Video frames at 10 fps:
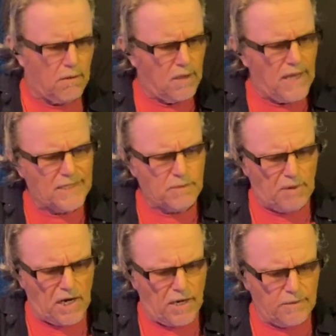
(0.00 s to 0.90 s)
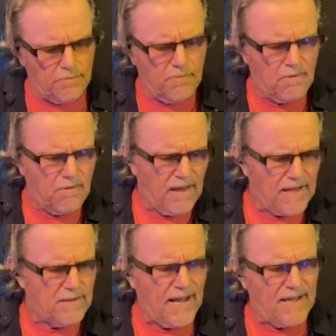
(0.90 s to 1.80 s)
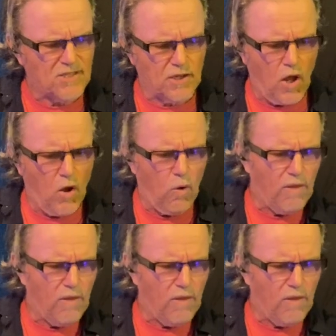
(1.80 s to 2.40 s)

That's bottom. That's low.